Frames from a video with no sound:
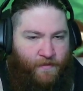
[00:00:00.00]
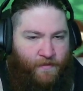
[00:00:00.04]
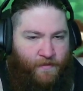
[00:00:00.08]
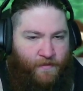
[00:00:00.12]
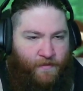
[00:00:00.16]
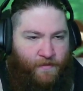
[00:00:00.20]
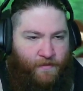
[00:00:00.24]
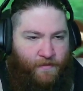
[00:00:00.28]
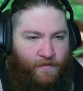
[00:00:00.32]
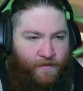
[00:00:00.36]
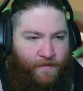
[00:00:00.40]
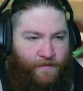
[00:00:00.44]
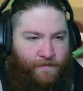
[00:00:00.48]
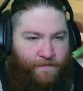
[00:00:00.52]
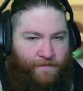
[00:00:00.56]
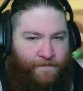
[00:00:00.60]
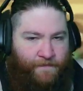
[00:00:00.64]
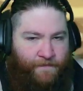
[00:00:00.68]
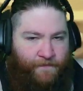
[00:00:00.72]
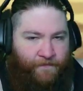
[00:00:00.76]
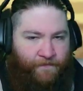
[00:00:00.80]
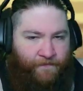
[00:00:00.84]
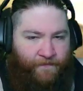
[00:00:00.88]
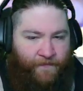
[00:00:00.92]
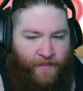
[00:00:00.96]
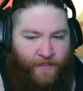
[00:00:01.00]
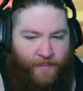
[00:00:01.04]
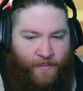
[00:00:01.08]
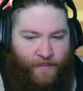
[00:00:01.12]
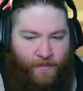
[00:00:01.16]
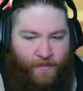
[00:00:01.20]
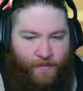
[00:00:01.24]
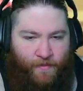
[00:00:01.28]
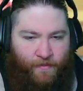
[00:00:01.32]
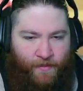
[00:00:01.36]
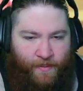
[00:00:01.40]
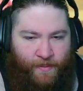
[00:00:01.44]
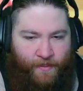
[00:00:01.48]
Okay.
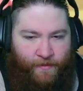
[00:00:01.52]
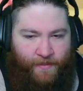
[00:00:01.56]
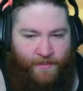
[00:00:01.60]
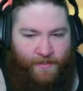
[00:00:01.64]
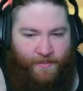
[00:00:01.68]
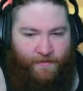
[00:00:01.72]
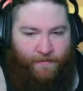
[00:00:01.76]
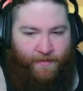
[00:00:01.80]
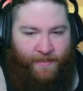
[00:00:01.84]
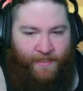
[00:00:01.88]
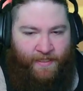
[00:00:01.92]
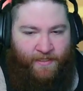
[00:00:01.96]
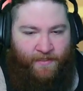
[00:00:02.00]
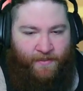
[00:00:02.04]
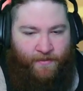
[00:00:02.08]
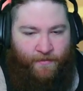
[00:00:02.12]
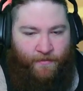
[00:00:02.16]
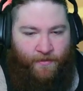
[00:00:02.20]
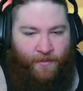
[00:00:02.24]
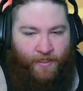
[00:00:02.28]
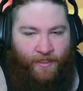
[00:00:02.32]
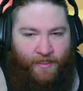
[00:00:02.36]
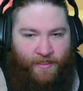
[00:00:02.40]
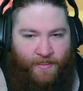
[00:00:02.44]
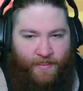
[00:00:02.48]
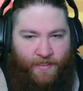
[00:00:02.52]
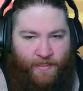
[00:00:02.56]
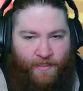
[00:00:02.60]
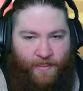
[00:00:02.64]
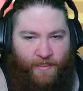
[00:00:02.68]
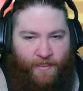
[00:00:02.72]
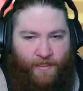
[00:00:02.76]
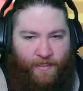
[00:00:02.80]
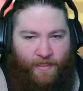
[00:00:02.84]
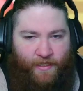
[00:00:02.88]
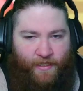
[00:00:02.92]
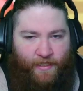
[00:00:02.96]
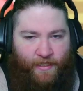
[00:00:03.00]
Anyways, back to the rocks.
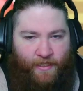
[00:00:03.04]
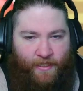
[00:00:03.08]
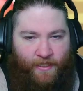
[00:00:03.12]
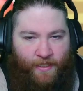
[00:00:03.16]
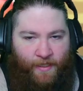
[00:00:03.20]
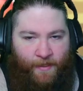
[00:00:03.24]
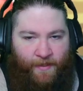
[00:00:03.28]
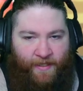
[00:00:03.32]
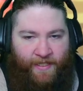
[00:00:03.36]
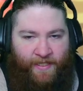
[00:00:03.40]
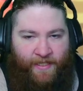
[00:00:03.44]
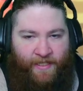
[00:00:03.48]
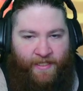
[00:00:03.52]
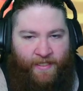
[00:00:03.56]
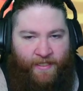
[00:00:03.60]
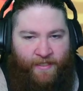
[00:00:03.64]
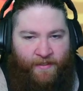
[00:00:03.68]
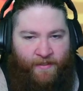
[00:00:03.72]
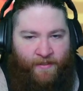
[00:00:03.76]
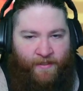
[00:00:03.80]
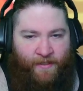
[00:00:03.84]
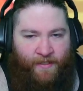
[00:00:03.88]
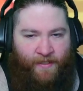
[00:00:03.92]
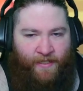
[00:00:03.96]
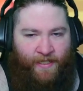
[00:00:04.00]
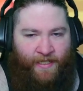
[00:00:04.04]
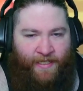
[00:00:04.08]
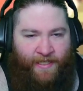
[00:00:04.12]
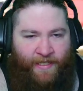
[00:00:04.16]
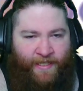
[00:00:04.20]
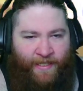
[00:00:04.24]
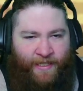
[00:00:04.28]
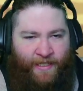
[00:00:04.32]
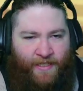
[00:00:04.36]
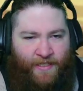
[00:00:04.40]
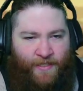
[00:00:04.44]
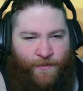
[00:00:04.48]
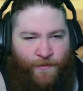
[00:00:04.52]
And then I
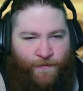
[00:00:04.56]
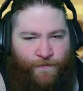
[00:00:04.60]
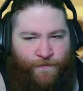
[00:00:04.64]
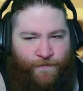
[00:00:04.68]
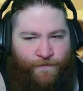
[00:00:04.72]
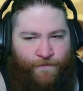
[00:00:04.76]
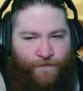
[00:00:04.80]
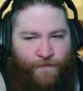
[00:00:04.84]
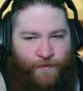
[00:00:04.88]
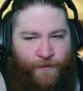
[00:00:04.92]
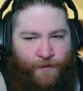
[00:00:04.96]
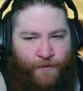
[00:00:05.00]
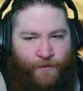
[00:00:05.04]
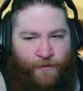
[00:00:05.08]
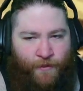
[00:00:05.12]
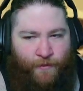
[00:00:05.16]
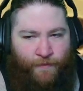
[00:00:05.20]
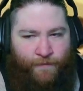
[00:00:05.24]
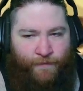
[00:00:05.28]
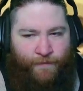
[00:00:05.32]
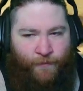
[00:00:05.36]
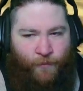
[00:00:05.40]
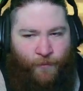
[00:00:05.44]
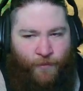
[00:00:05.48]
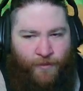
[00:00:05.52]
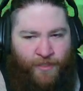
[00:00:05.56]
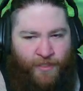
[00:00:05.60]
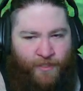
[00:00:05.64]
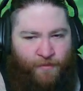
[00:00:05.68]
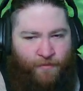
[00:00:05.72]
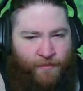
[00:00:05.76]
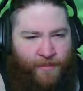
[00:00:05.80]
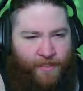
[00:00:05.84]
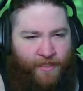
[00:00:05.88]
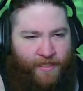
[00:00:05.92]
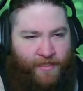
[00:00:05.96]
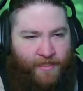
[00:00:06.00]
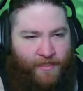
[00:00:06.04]
think there are 4
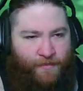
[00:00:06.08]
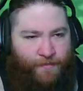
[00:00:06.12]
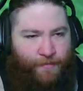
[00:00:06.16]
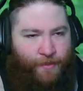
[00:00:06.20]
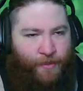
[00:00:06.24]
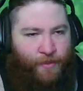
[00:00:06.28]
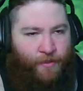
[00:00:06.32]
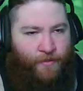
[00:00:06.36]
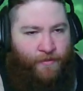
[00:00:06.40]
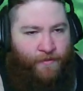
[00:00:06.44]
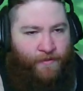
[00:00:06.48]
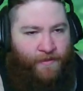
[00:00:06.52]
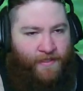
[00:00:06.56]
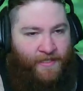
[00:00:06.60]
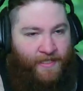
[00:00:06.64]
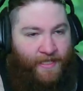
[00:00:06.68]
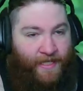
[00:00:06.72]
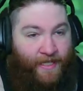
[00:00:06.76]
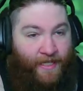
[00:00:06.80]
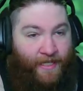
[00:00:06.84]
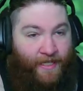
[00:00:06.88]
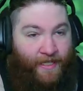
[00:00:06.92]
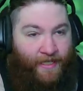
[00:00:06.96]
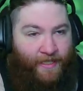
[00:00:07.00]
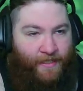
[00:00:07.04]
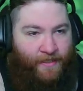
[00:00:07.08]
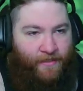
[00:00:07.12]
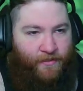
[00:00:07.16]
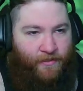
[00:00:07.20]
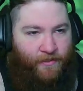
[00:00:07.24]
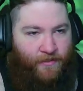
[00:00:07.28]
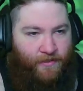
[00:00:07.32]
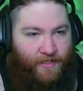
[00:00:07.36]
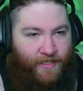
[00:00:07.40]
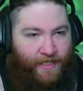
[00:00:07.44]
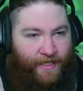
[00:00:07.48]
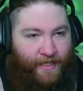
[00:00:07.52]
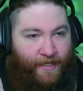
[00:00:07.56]
spots per day in your
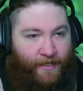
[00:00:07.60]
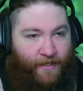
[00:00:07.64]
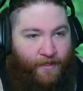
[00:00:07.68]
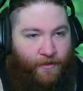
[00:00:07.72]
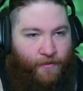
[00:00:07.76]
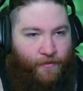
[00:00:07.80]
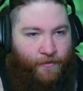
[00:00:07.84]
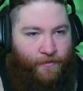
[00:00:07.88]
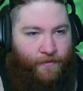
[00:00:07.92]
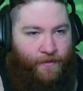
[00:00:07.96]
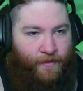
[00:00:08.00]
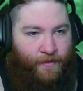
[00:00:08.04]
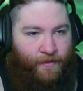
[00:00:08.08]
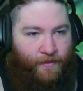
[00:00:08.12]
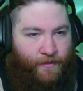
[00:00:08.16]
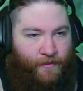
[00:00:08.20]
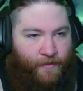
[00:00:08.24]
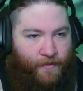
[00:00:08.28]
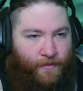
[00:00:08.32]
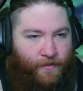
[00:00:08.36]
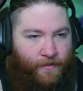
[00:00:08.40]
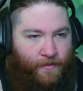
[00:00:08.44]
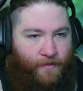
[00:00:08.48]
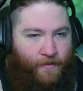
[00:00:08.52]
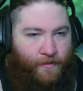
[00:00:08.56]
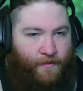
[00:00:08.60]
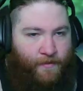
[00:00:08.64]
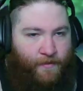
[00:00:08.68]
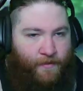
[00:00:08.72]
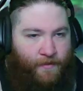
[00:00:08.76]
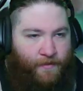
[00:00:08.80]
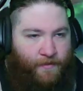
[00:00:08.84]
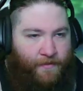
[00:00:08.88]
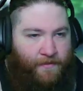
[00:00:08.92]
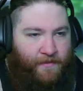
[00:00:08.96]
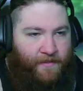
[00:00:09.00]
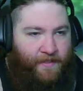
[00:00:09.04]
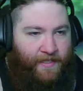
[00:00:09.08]
town
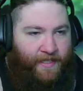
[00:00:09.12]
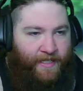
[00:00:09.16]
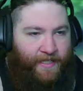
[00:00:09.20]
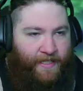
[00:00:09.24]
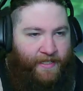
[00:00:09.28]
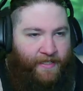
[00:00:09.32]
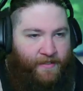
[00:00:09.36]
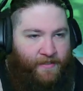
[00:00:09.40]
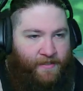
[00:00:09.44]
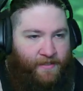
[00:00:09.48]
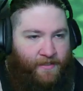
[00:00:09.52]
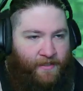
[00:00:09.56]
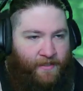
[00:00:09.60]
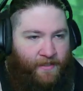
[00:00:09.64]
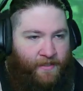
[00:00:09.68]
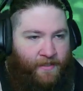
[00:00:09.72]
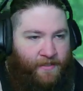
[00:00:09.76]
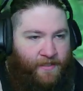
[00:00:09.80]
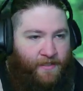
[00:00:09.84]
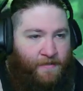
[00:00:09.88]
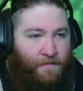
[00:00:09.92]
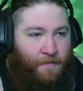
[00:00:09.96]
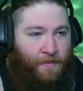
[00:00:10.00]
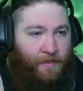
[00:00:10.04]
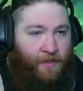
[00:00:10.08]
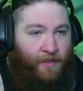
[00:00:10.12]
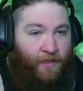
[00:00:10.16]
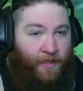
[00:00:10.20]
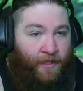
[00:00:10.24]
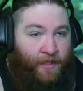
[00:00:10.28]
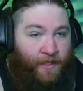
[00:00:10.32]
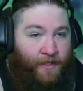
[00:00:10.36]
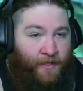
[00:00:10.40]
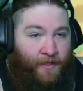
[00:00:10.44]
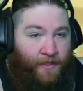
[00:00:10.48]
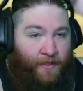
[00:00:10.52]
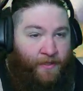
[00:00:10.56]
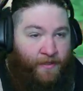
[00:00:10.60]
that
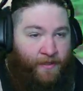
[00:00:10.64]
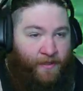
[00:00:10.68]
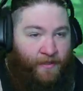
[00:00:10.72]
spawn.